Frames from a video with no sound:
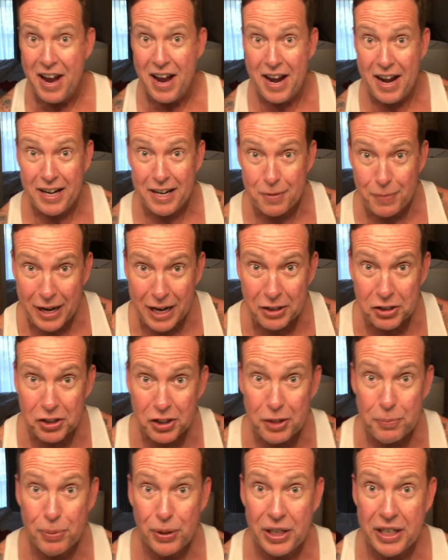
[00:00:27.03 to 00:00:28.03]
And I'm
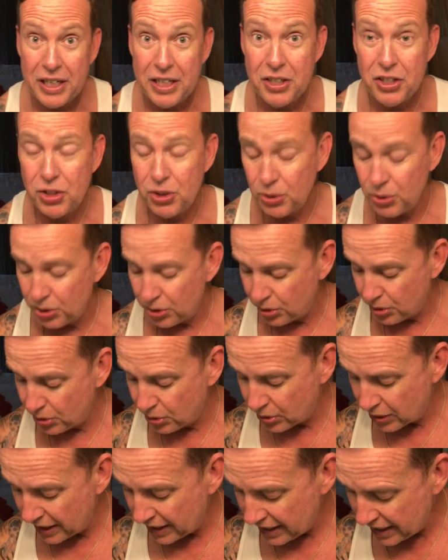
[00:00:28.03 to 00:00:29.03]
actually bringing to
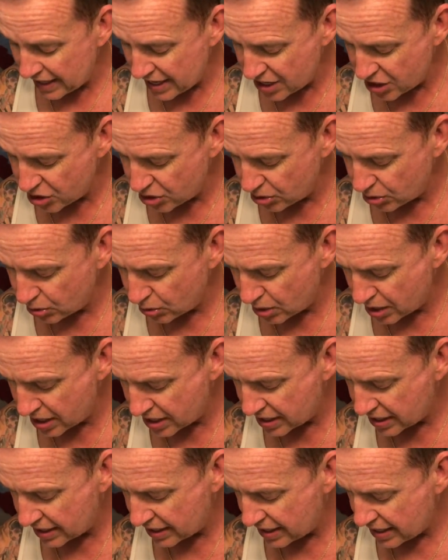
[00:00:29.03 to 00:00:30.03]
you a new
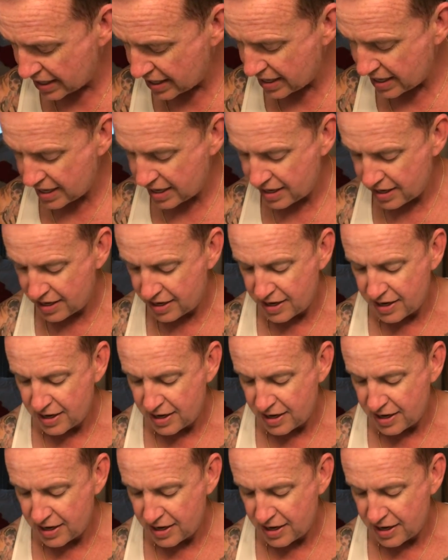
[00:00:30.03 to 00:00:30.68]
uh,